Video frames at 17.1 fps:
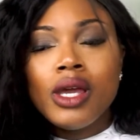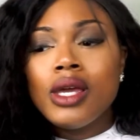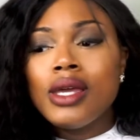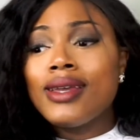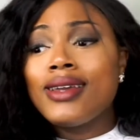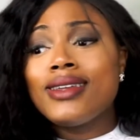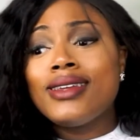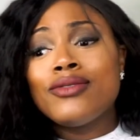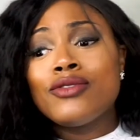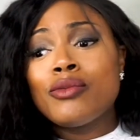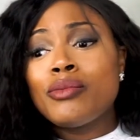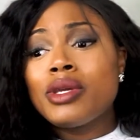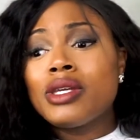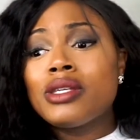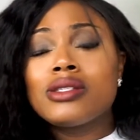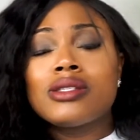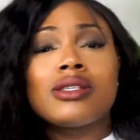It could even be
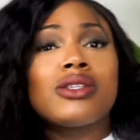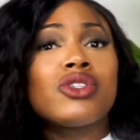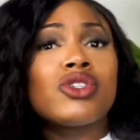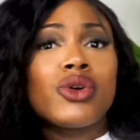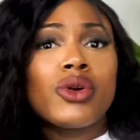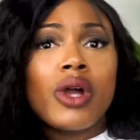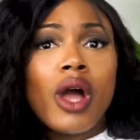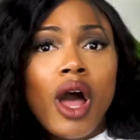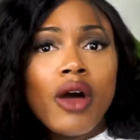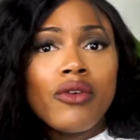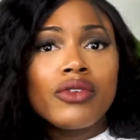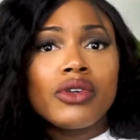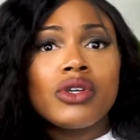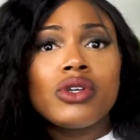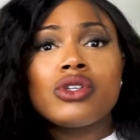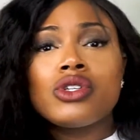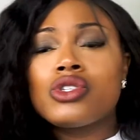just a dessert
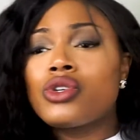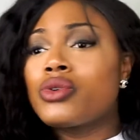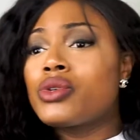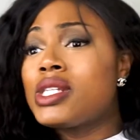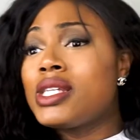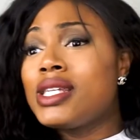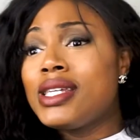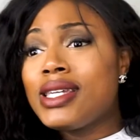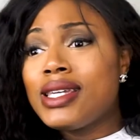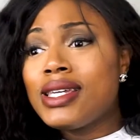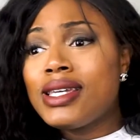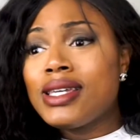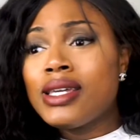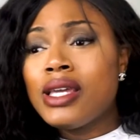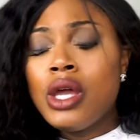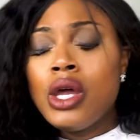coffee, a dessert tea.